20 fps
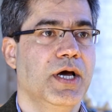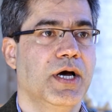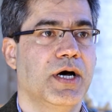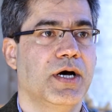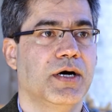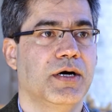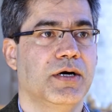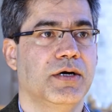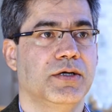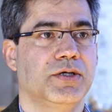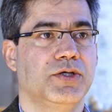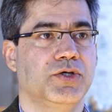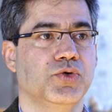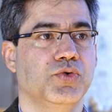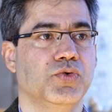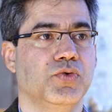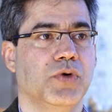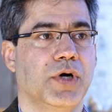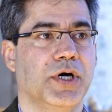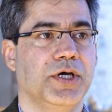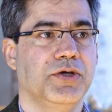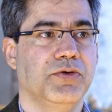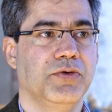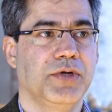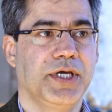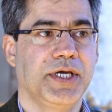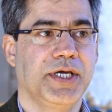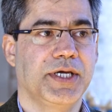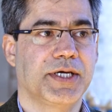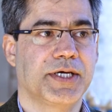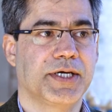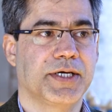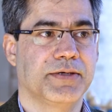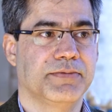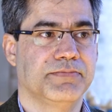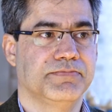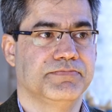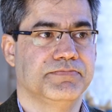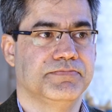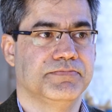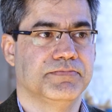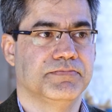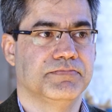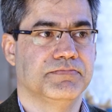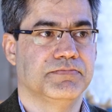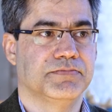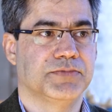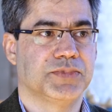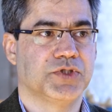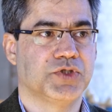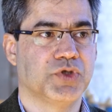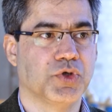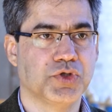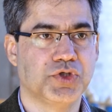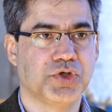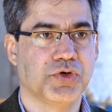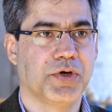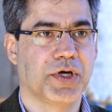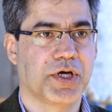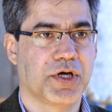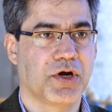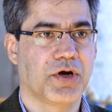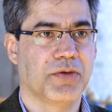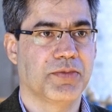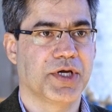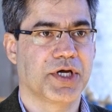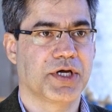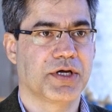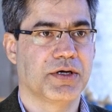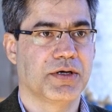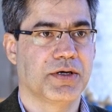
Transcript: to a unique socio-economic